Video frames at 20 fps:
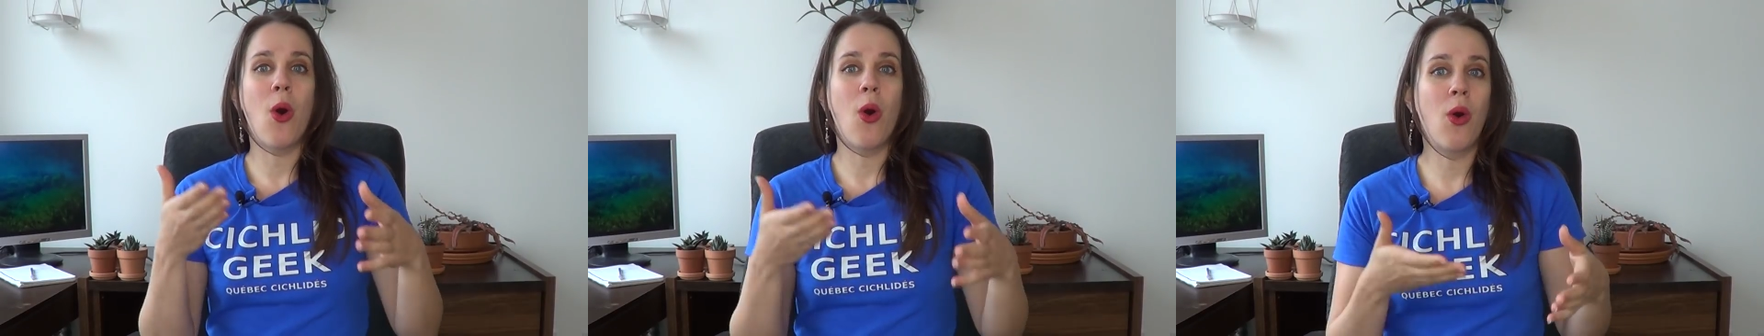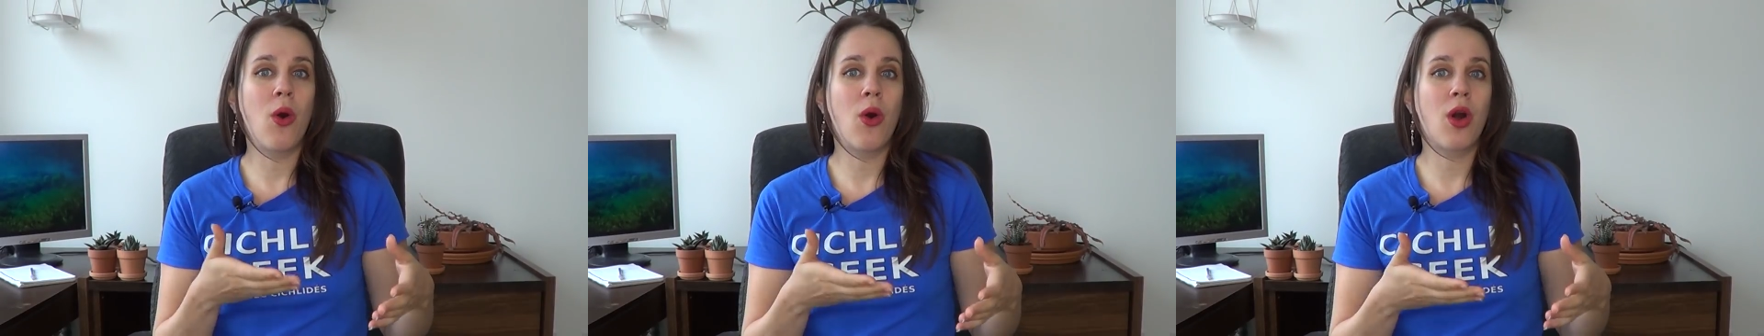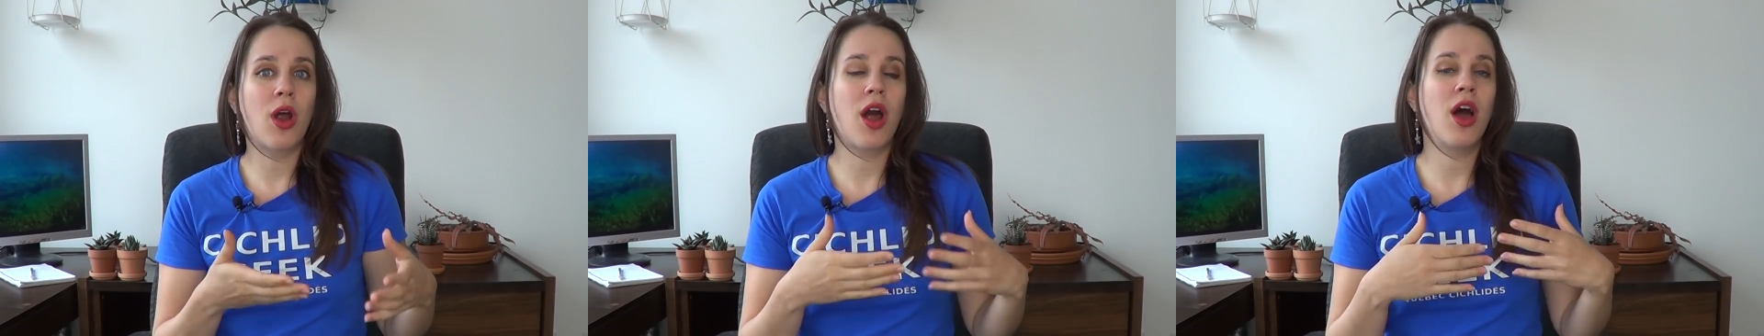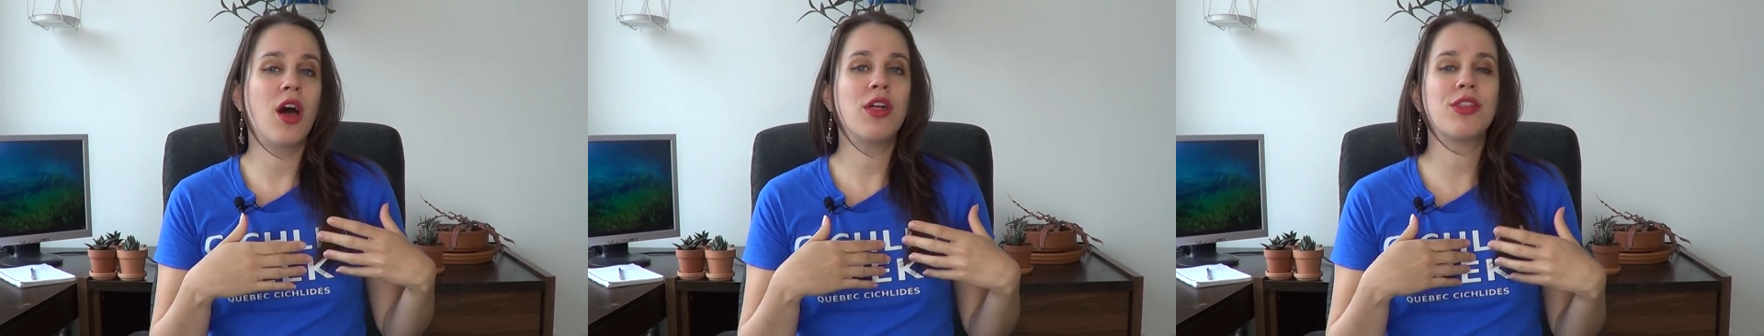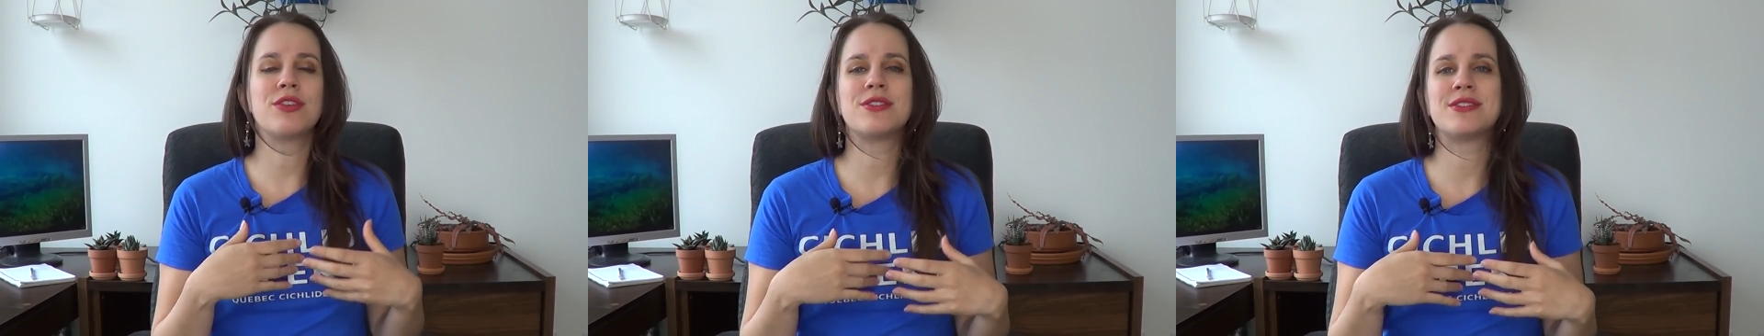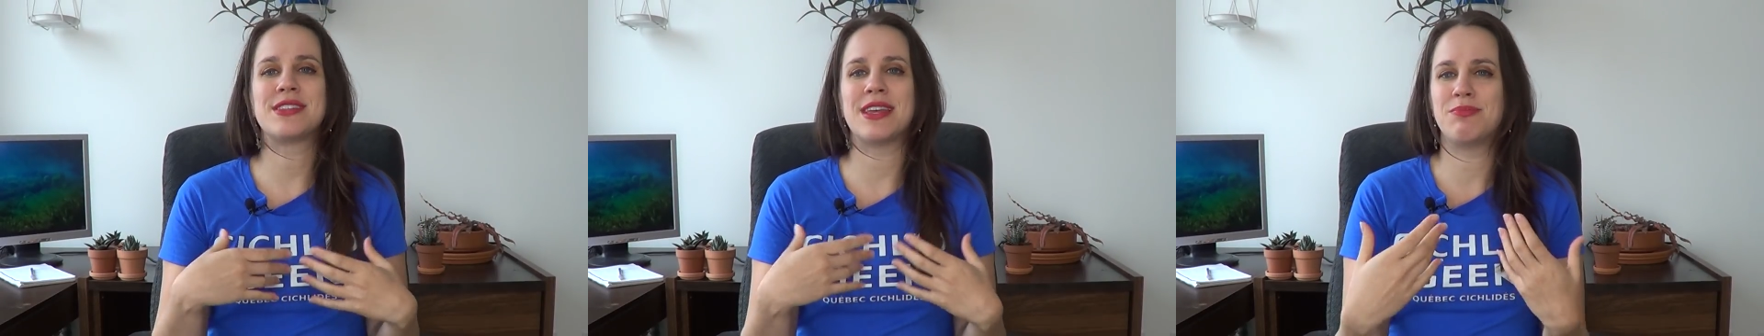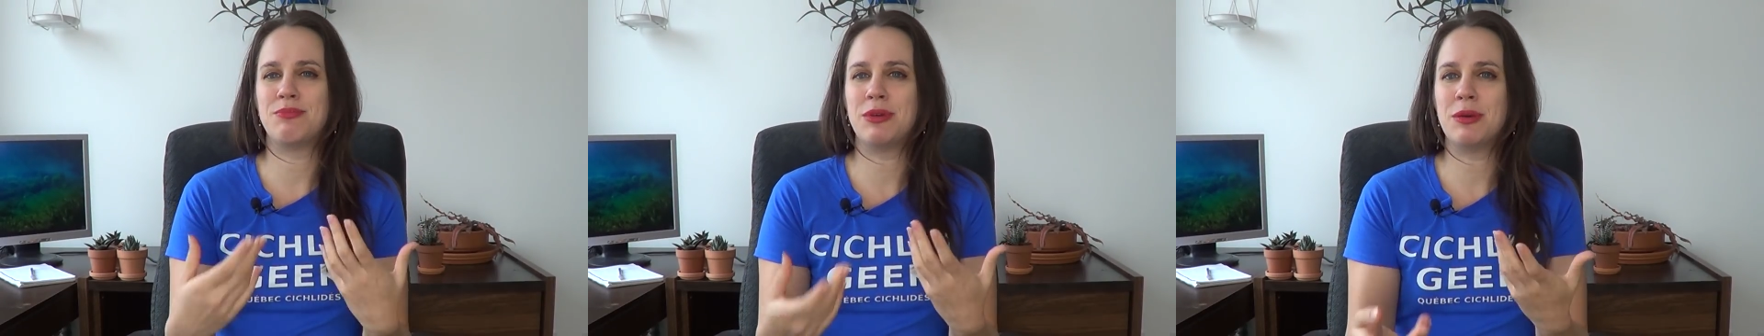or
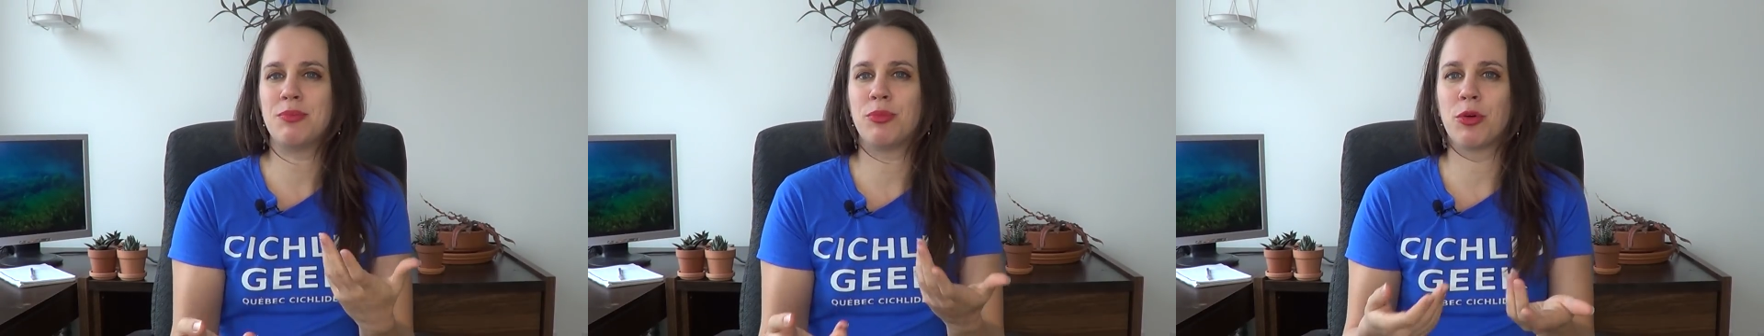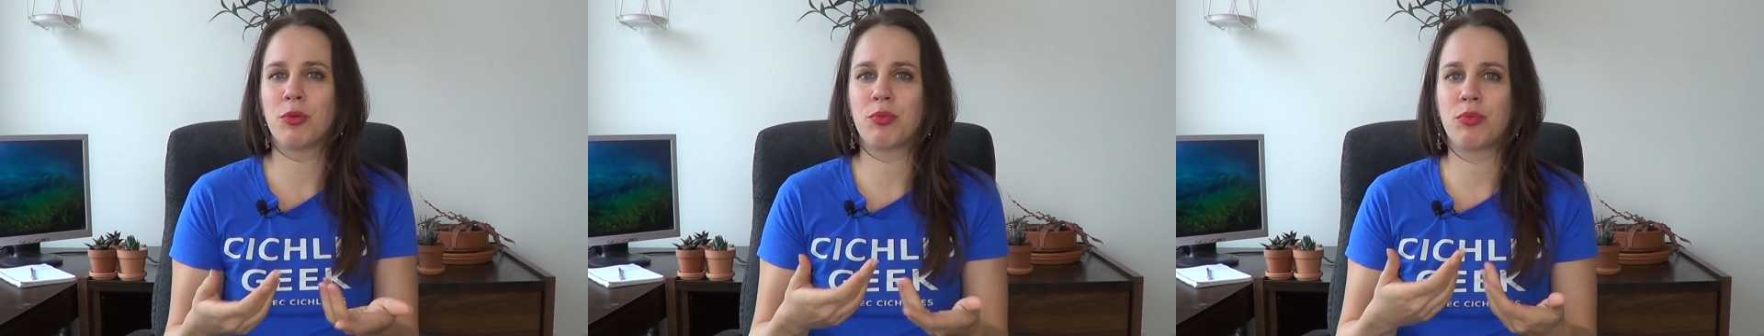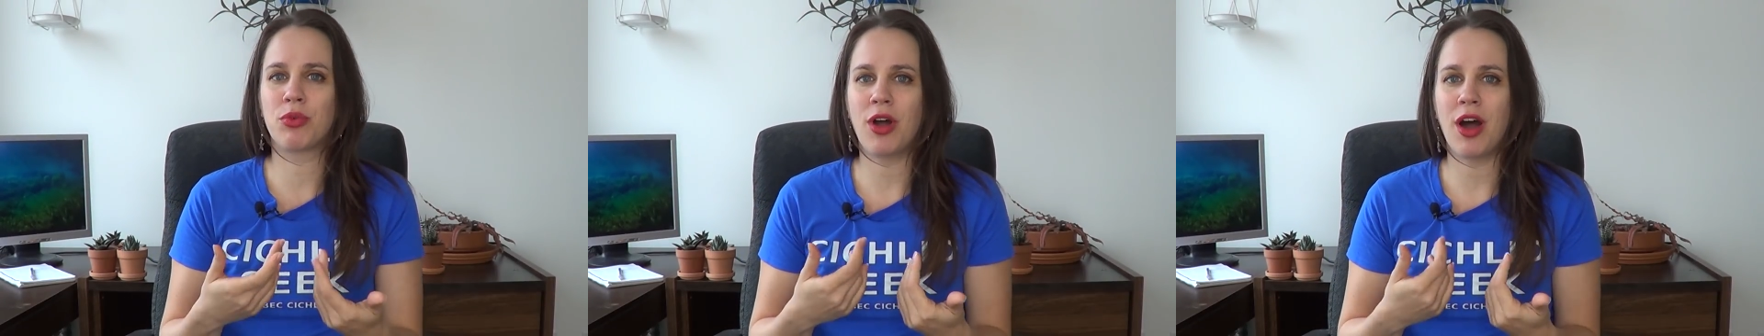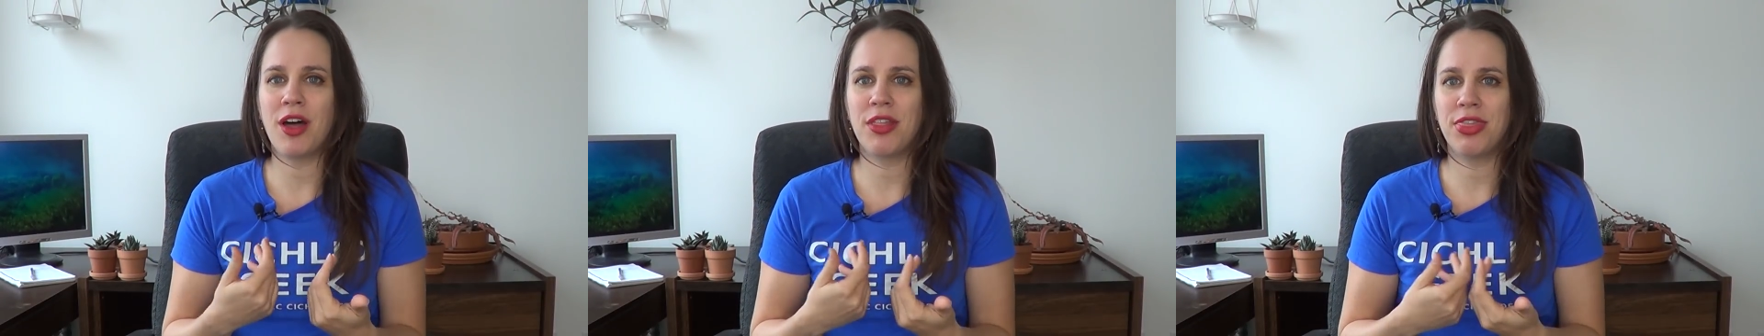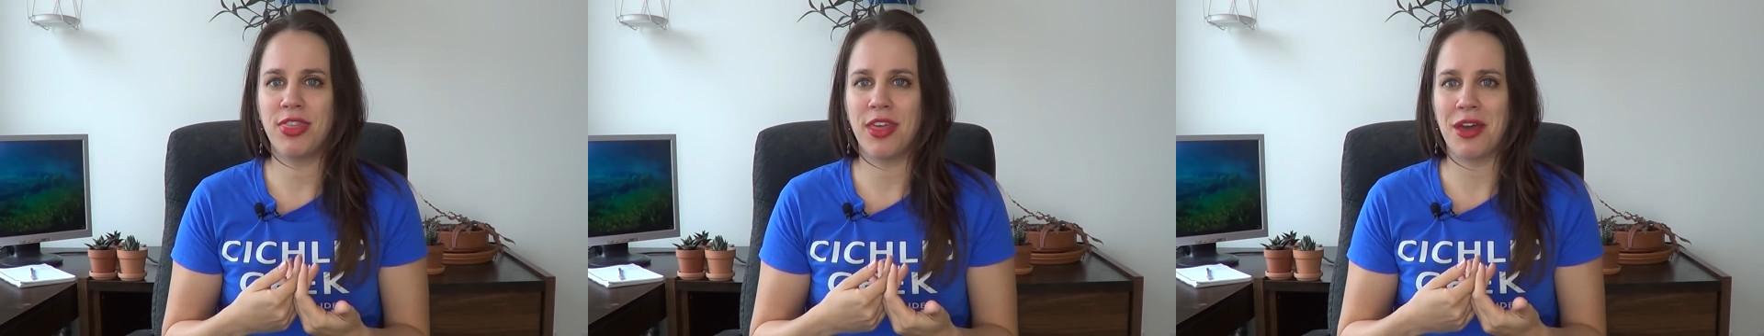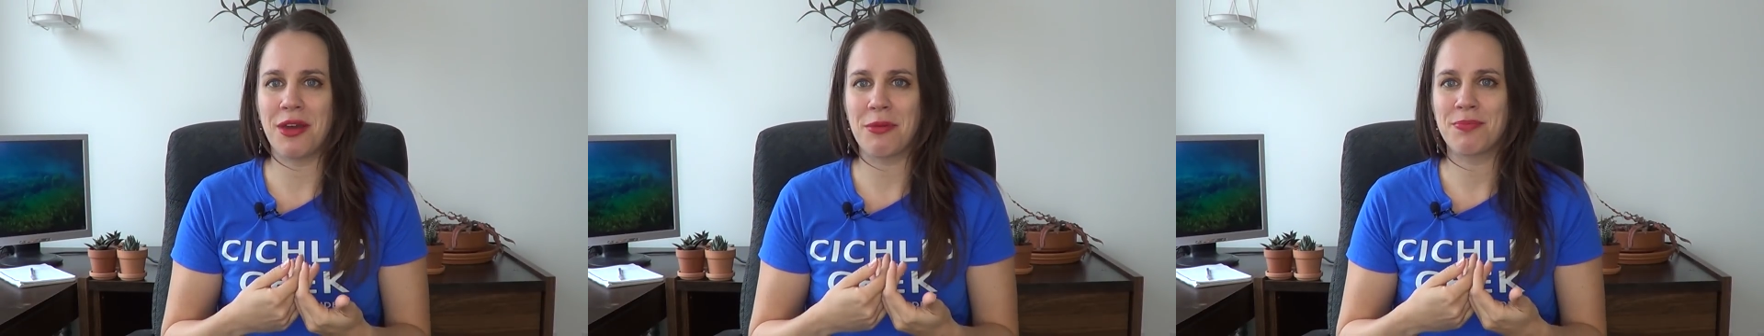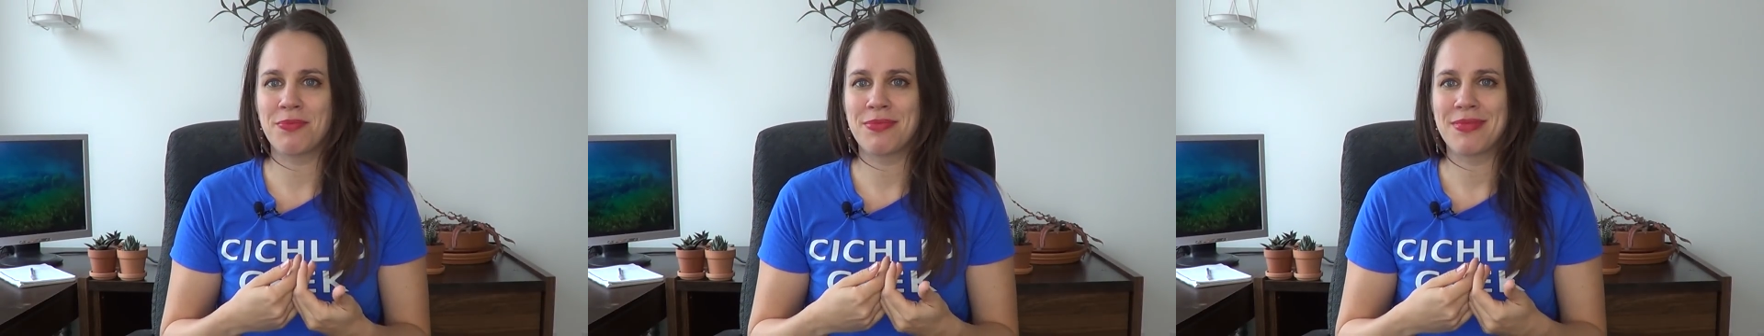others that people brought
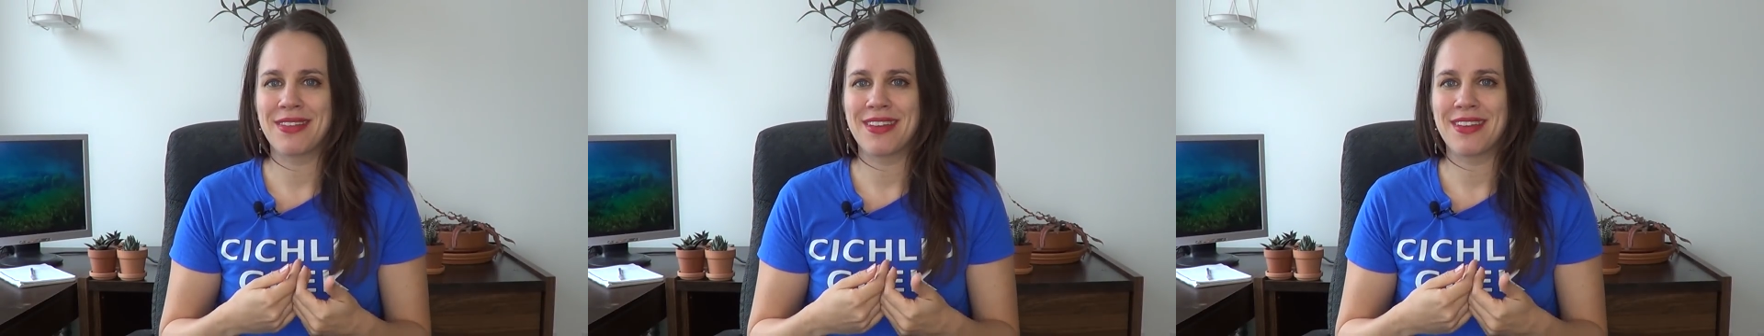them,